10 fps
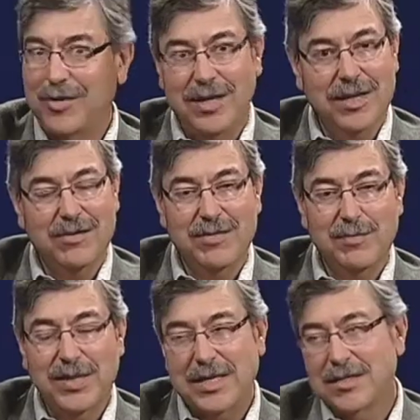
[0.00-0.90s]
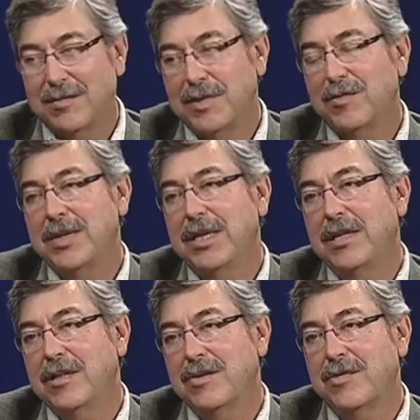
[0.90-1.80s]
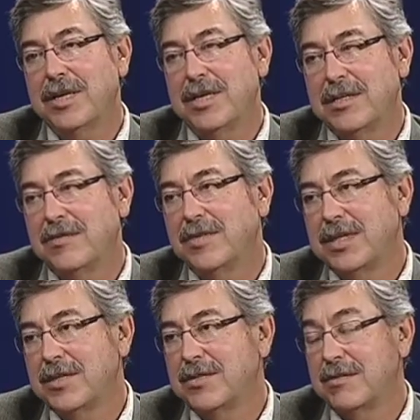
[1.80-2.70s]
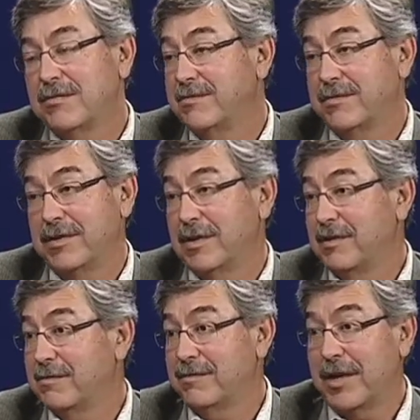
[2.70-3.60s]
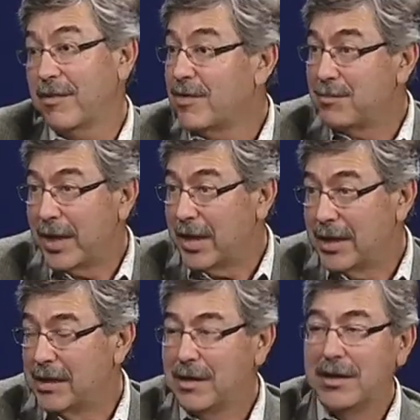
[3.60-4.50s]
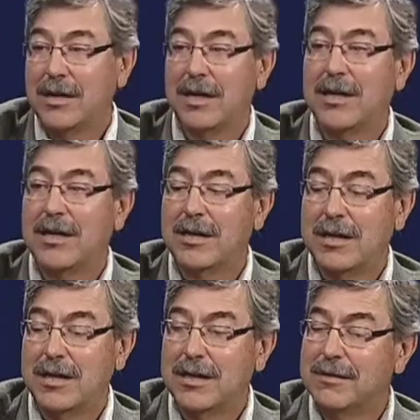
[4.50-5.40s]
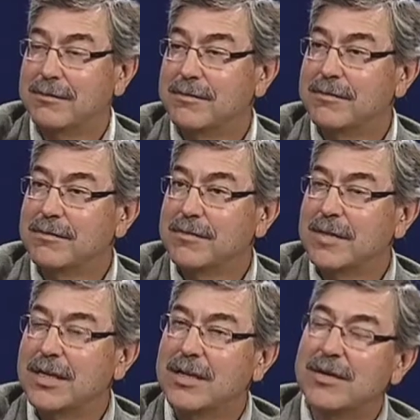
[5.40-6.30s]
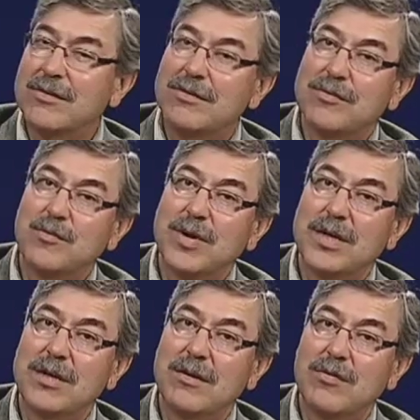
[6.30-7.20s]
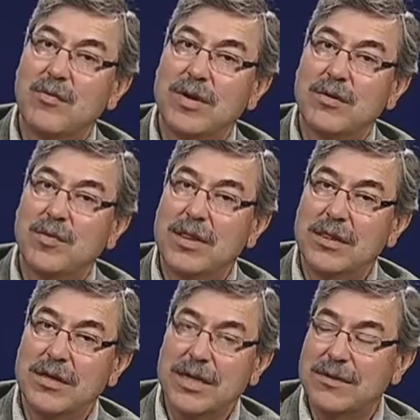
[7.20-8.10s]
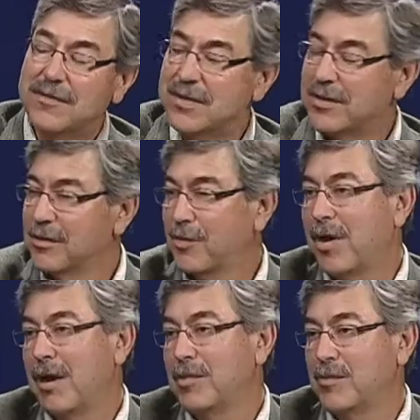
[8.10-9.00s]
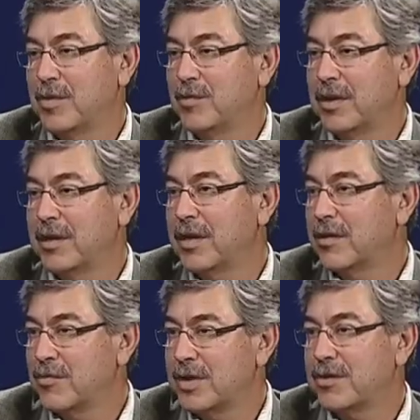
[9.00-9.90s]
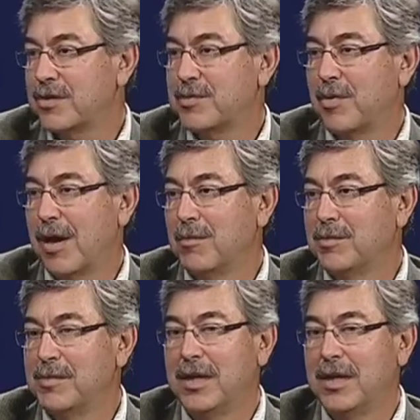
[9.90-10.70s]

We need to replace them, and we need the creativities of everybody. You know, when we look at a physical problem, when we look at a research problem,